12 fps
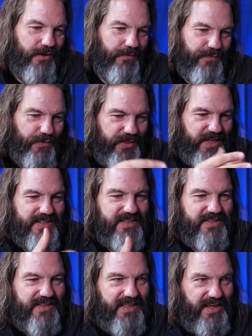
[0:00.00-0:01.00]
for
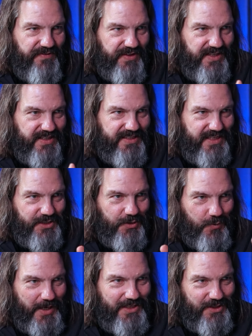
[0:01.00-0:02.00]
this given
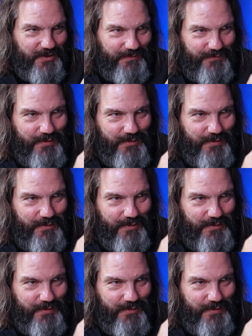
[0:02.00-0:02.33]
situation,